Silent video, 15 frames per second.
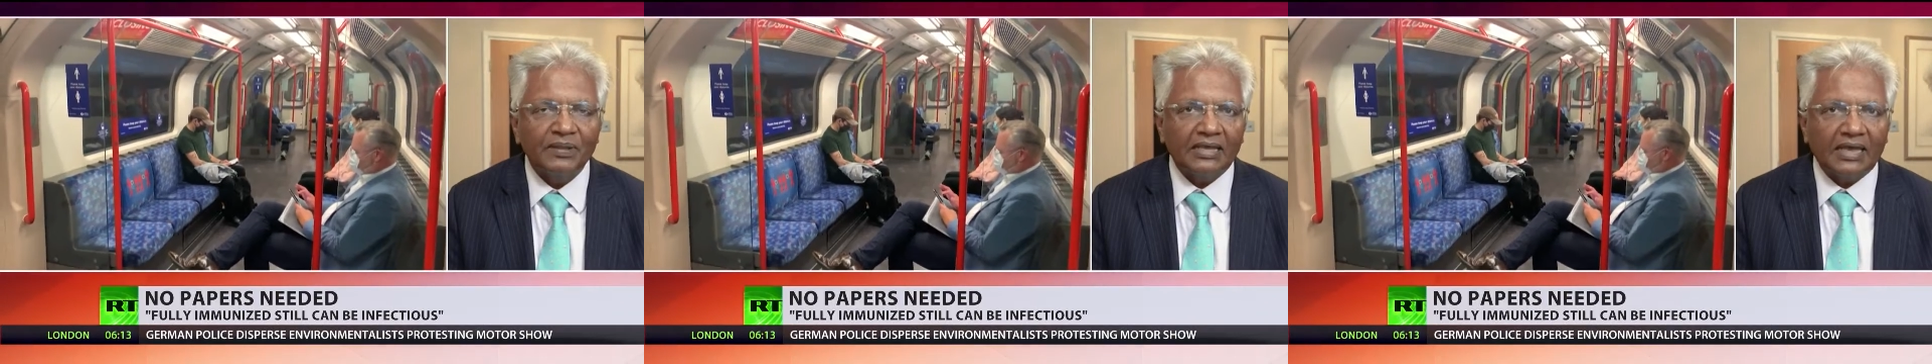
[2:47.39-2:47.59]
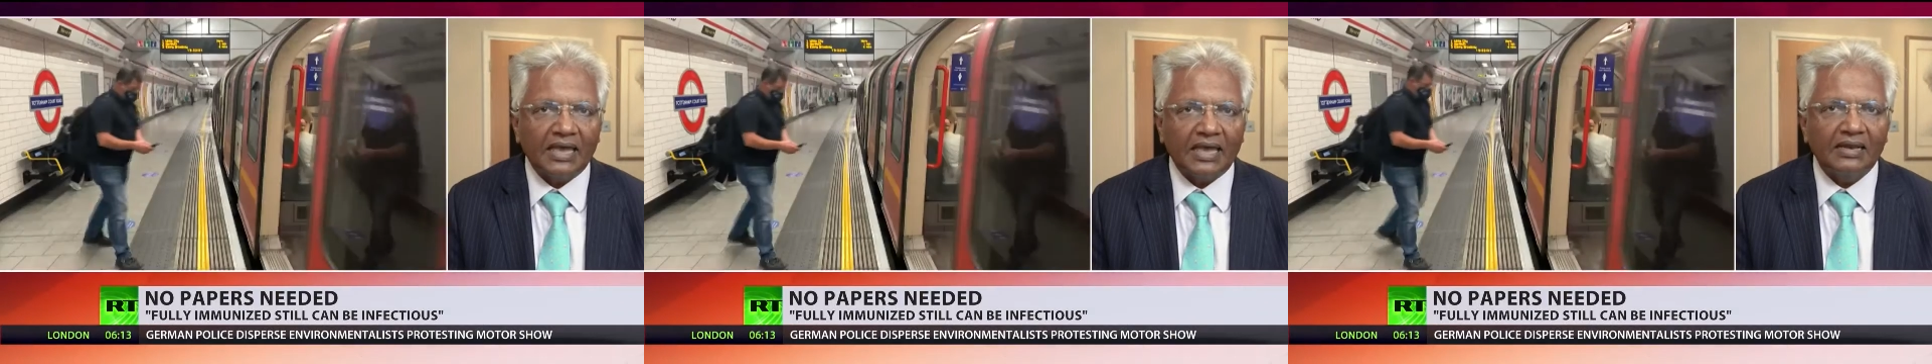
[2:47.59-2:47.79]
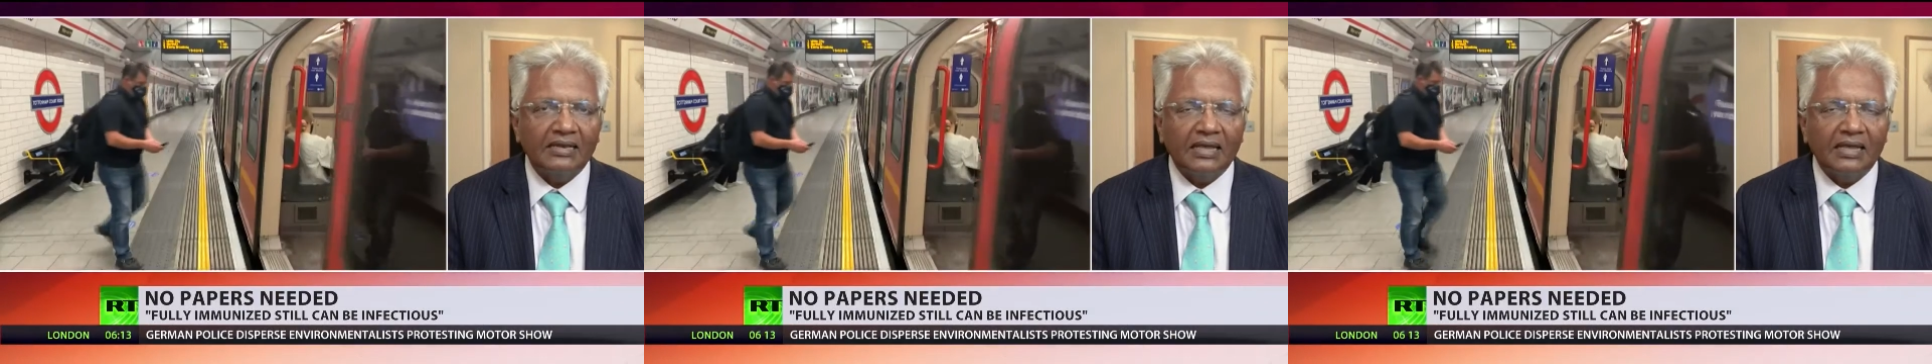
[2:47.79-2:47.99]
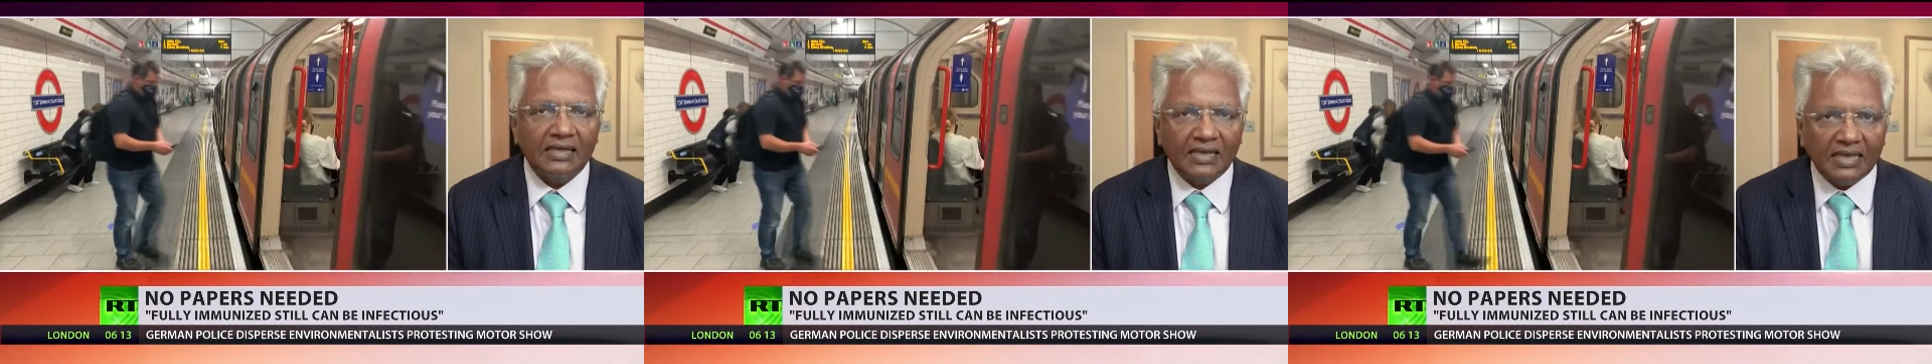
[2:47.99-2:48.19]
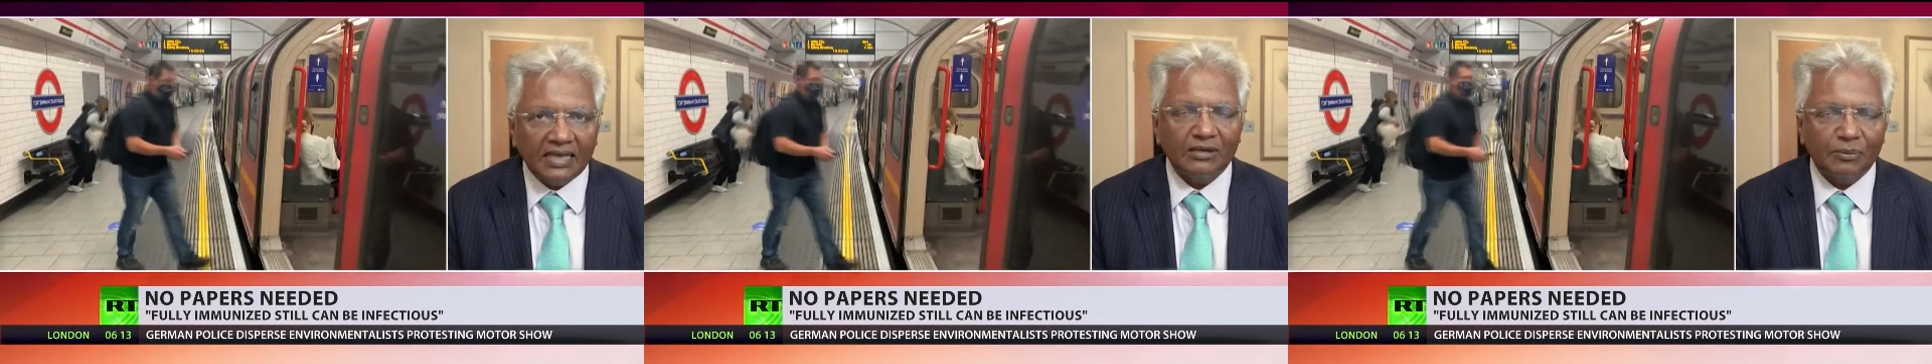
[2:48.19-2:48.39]
can
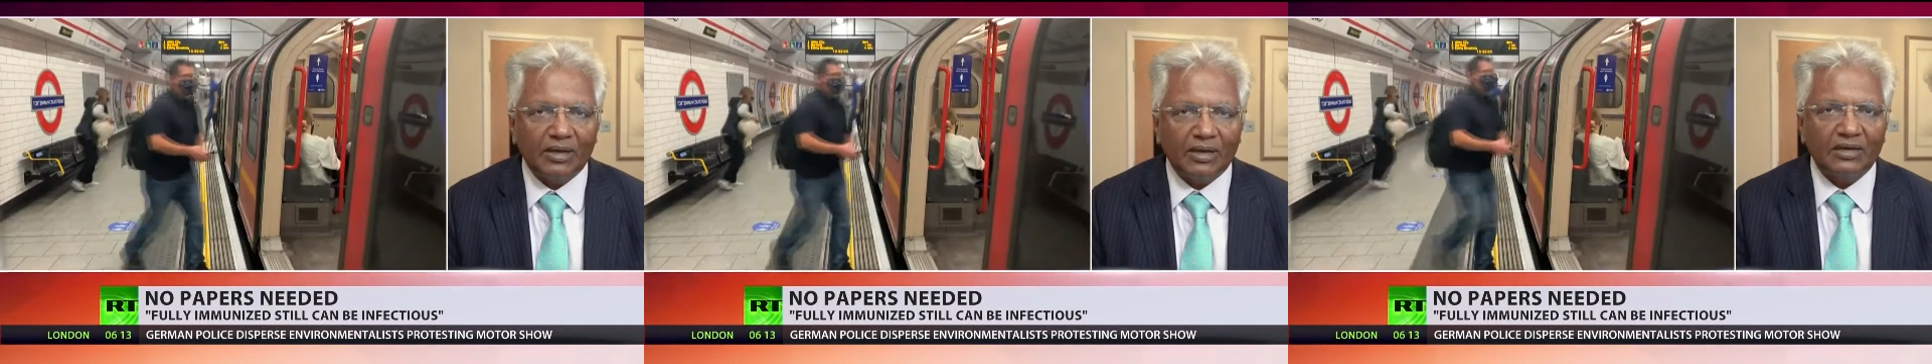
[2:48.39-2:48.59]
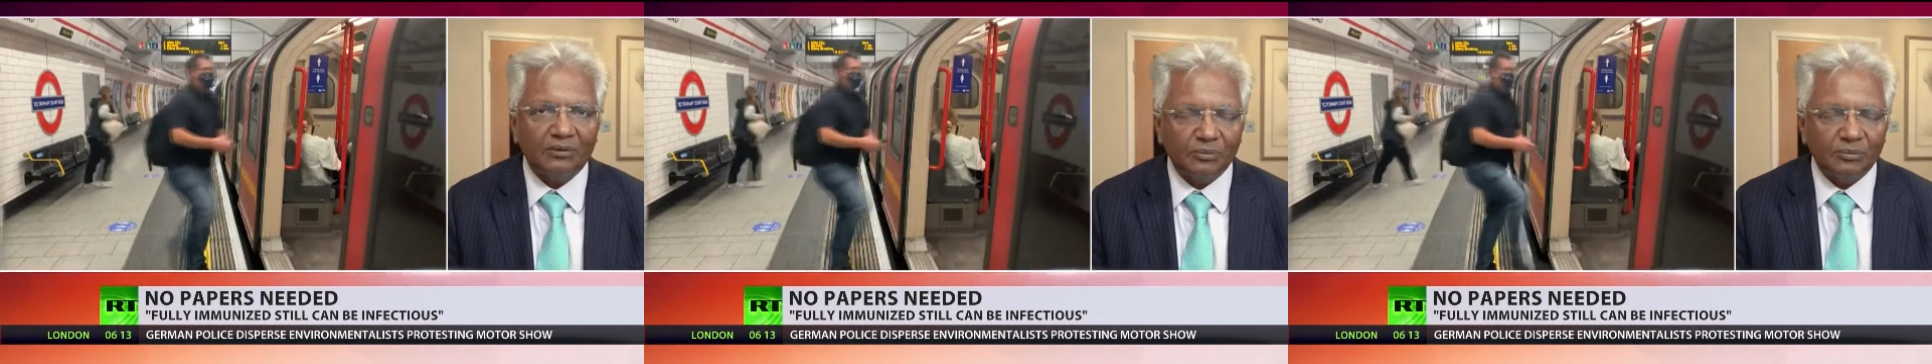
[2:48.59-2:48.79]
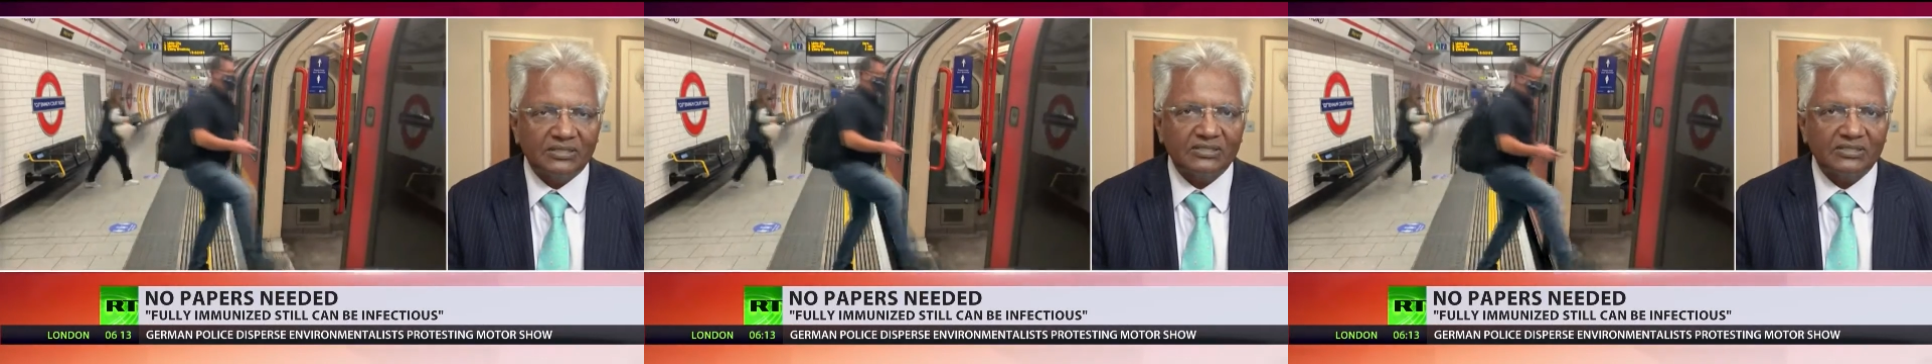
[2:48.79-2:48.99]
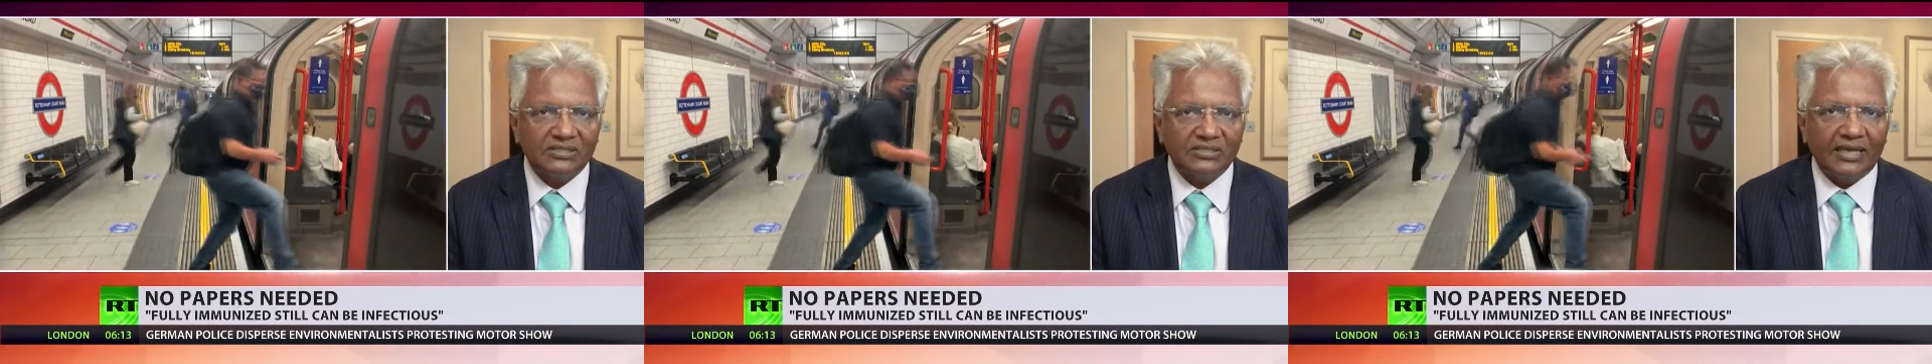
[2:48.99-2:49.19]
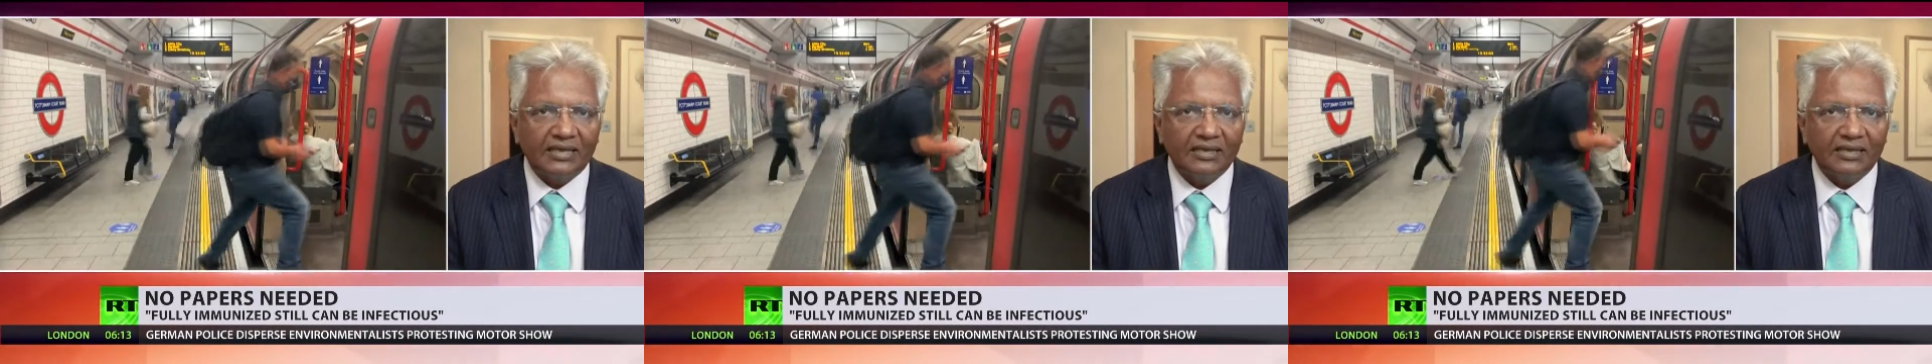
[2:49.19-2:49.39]
get away with
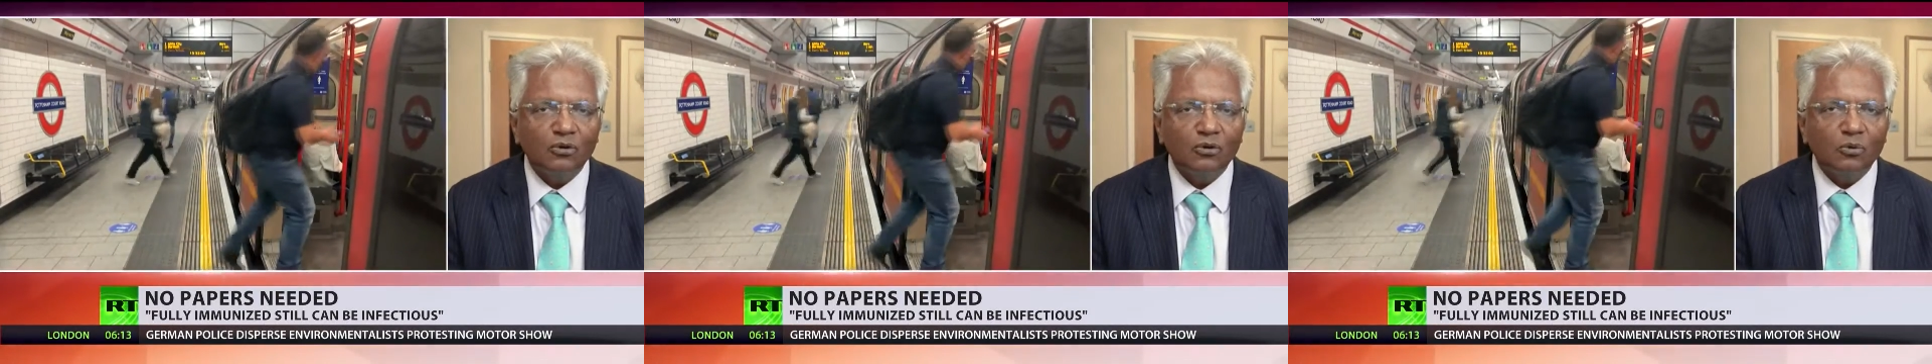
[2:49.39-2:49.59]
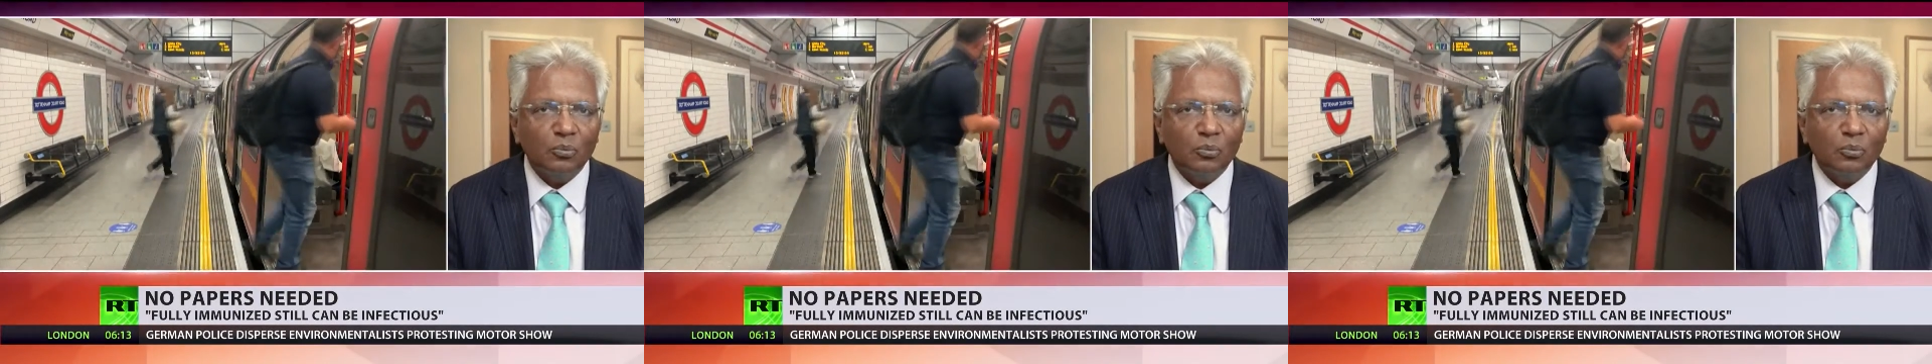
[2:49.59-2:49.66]
saying